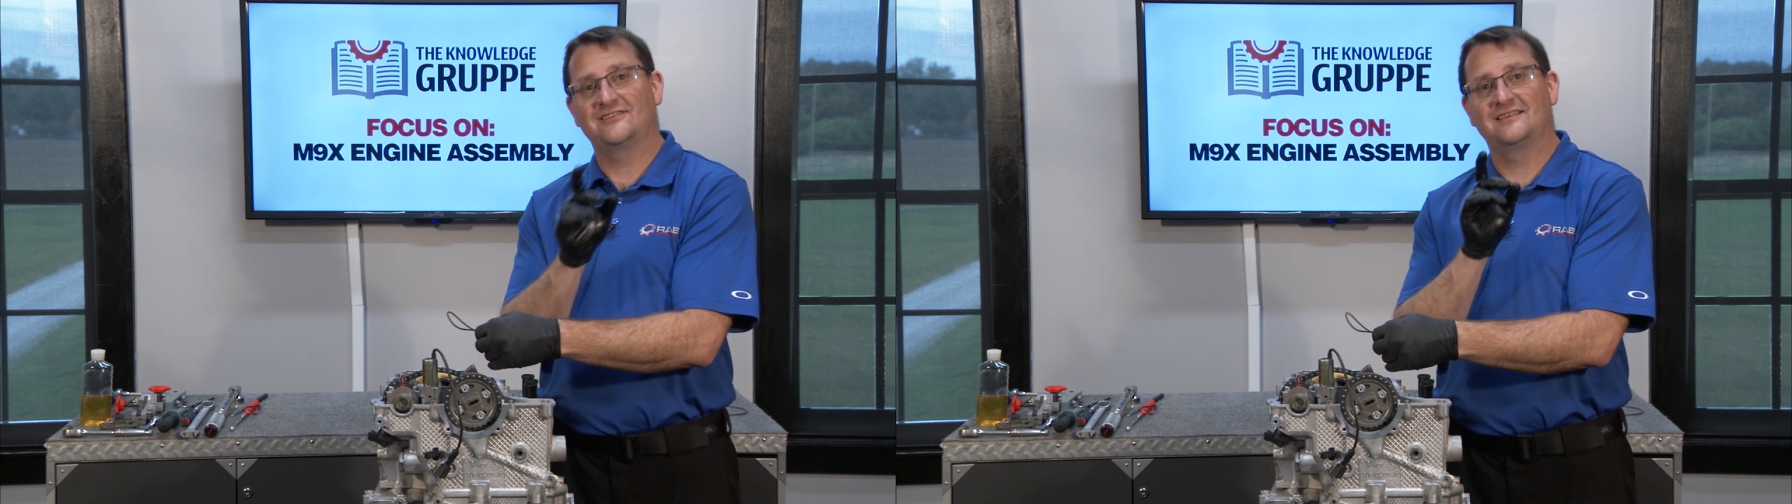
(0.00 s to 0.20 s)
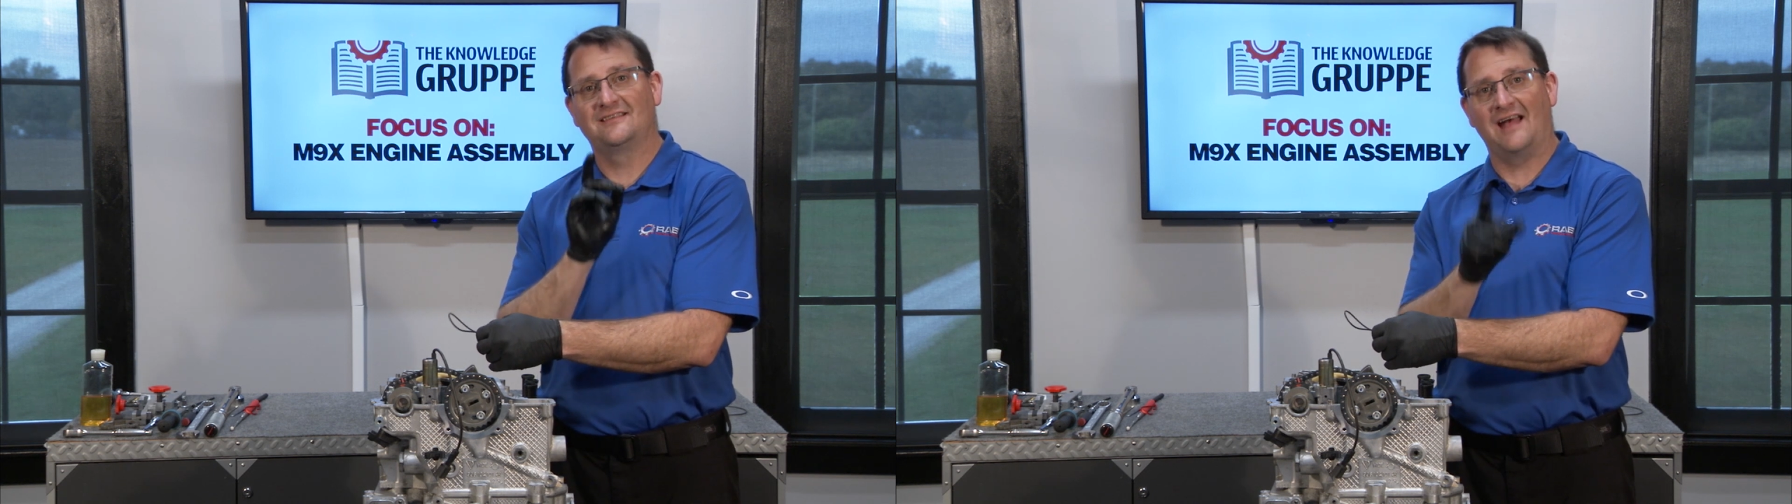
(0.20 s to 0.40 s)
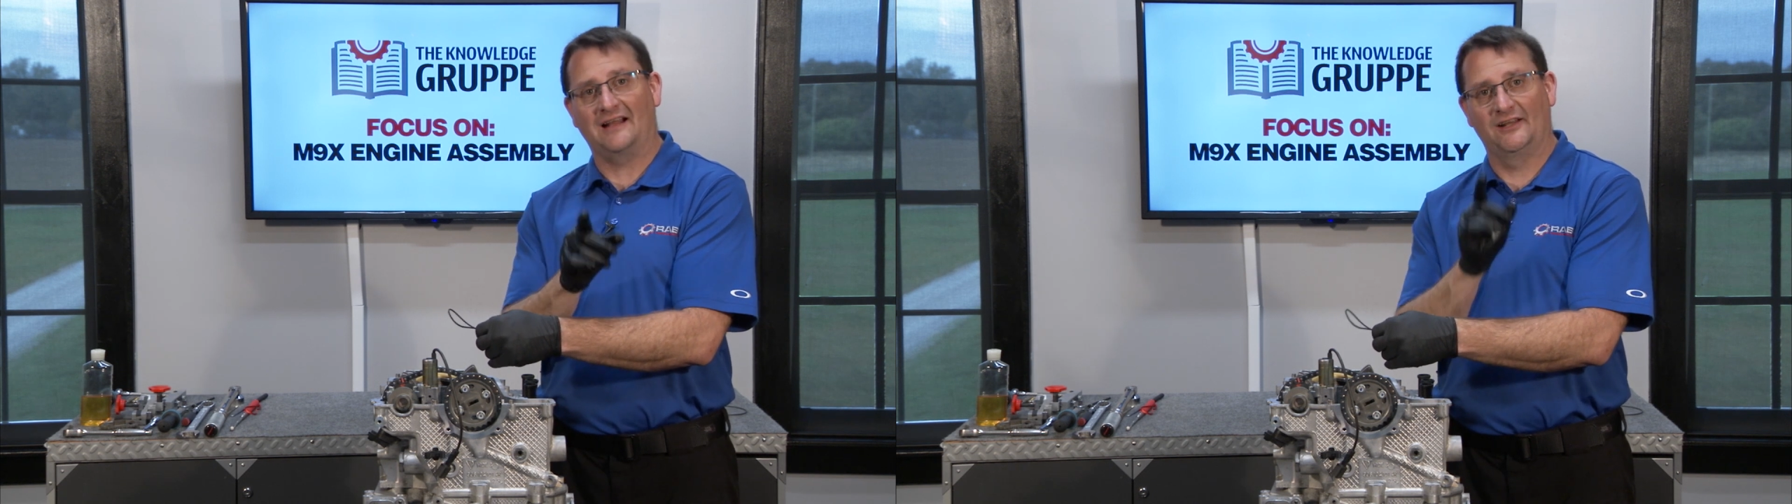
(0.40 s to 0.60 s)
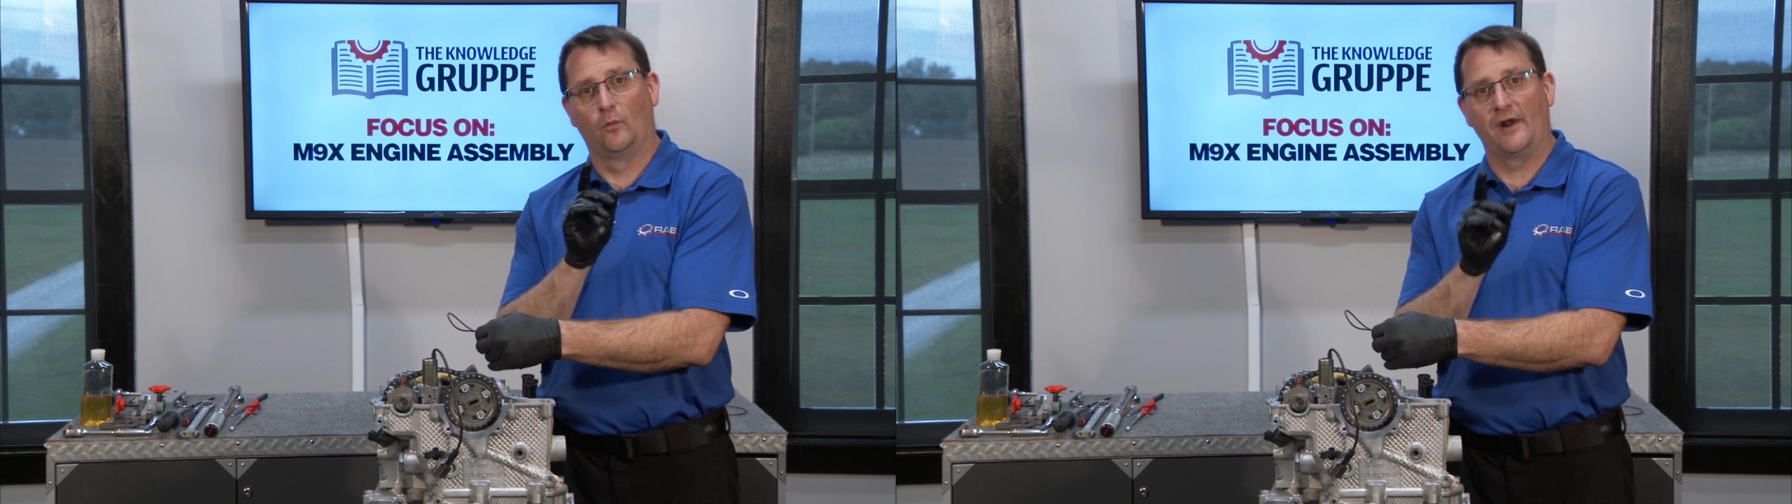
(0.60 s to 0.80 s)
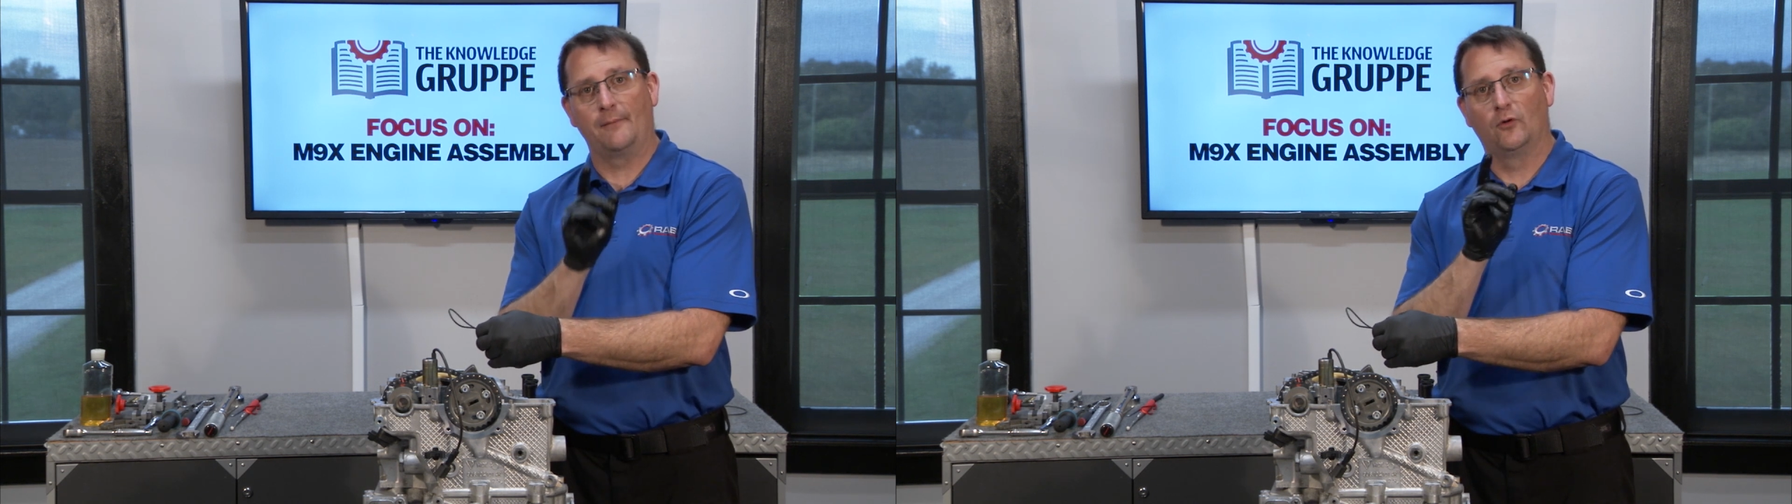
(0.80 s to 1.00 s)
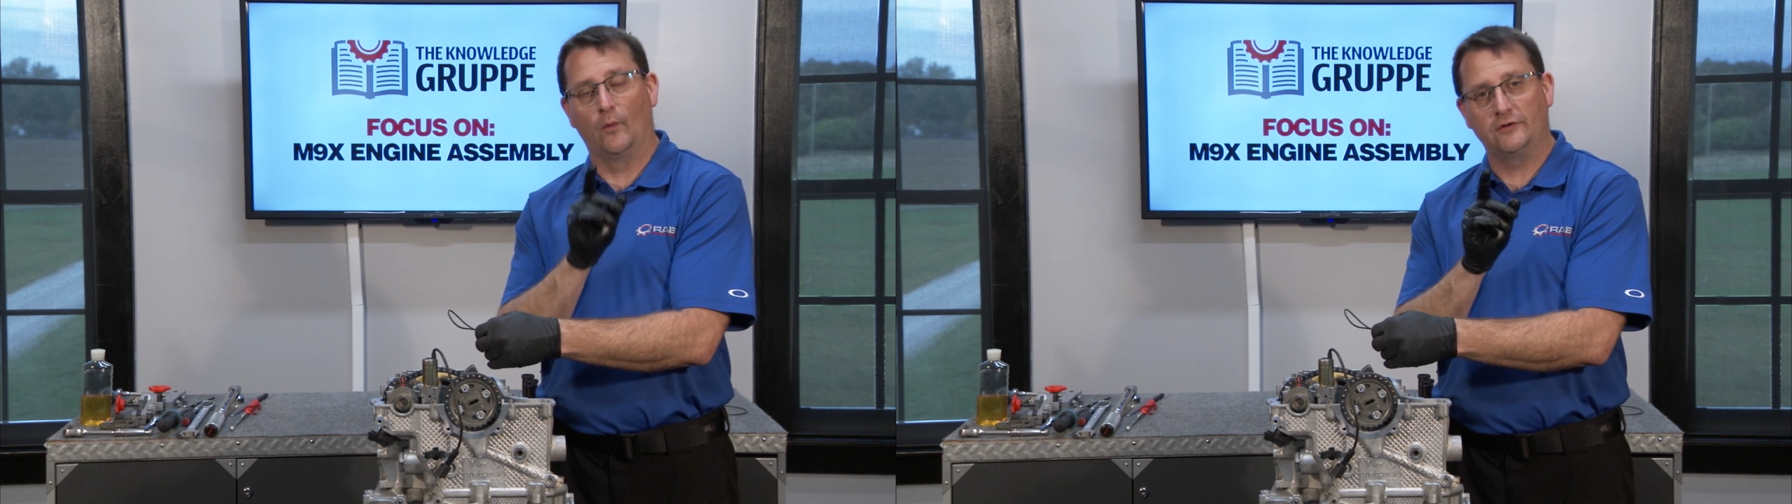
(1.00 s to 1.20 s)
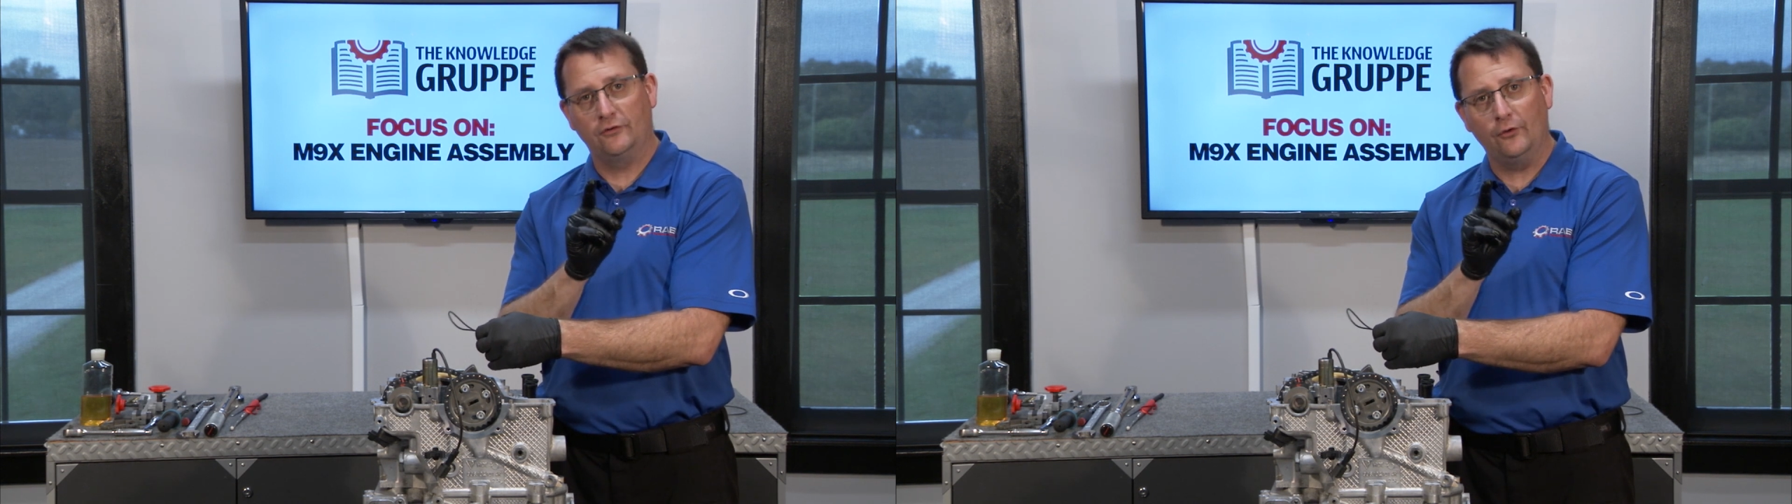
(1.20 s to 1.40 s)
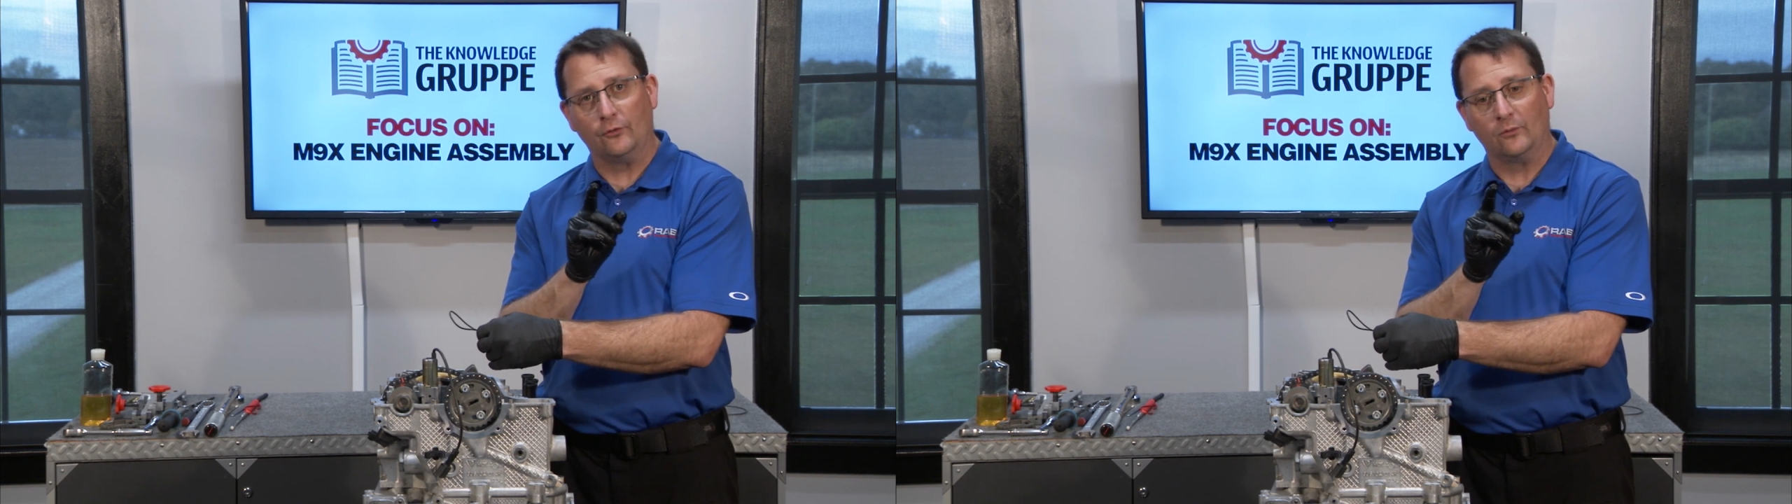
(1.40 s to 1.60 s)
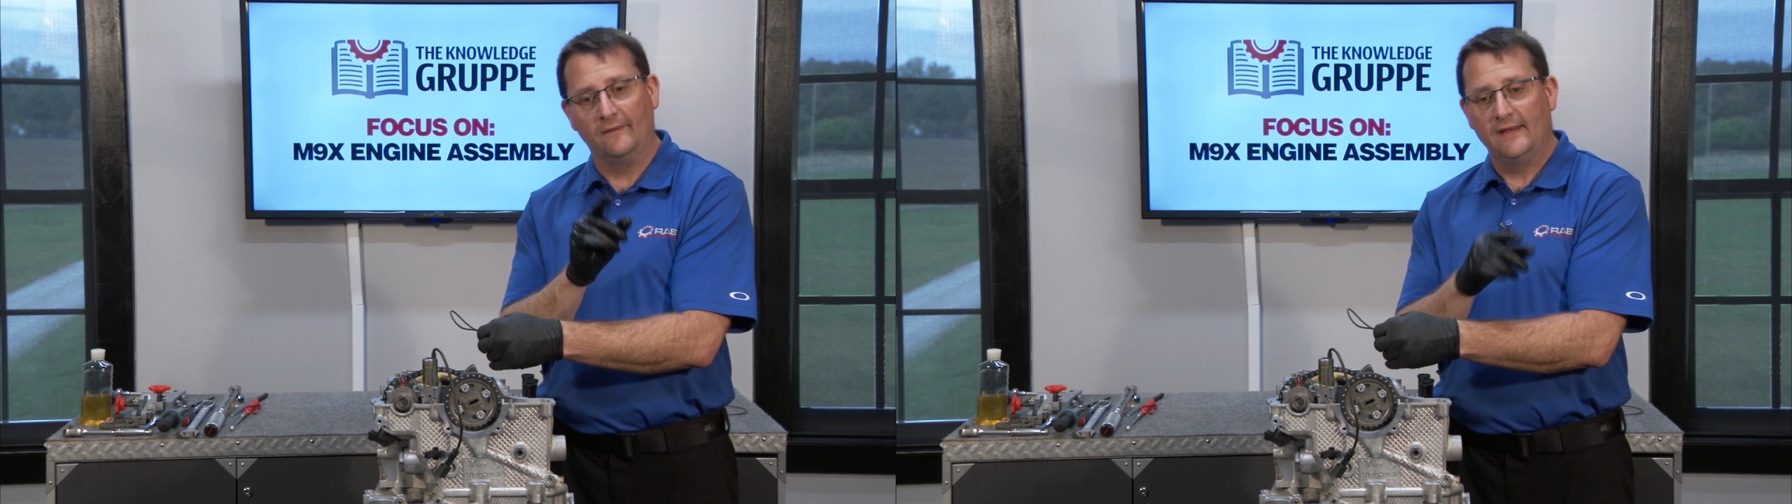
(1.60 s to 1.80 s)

exactly what I'm going to do.